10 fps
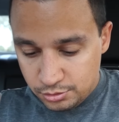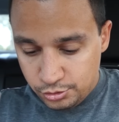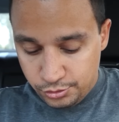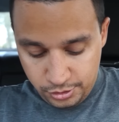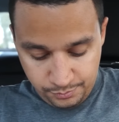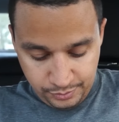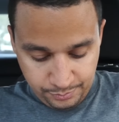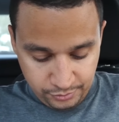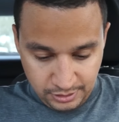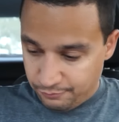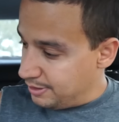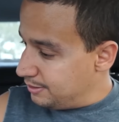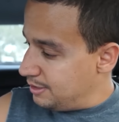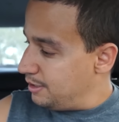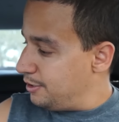Doop. Put that right
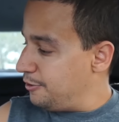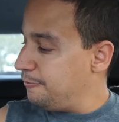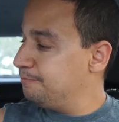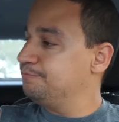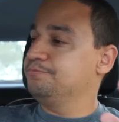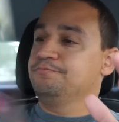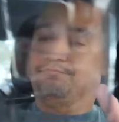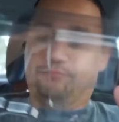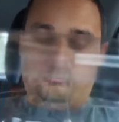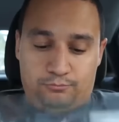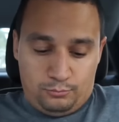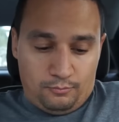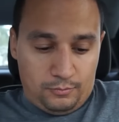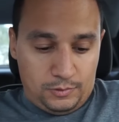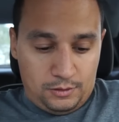there.
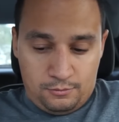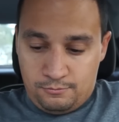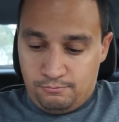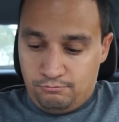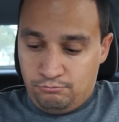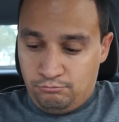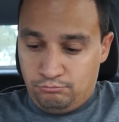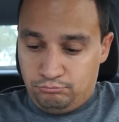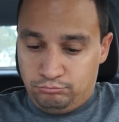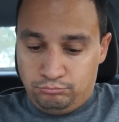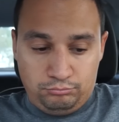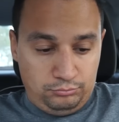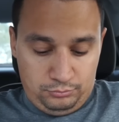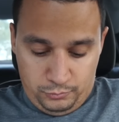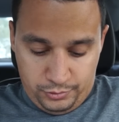Mm -mm -mm there
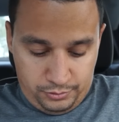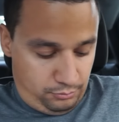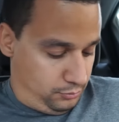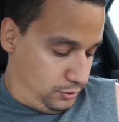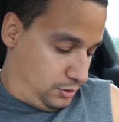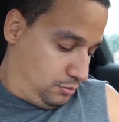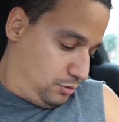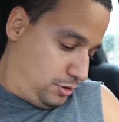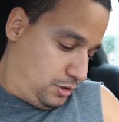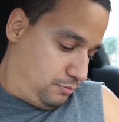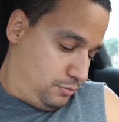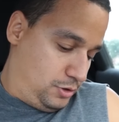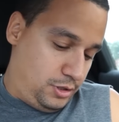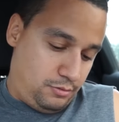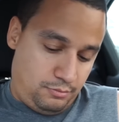mm,
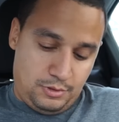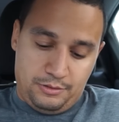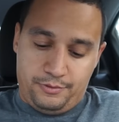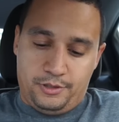mm. we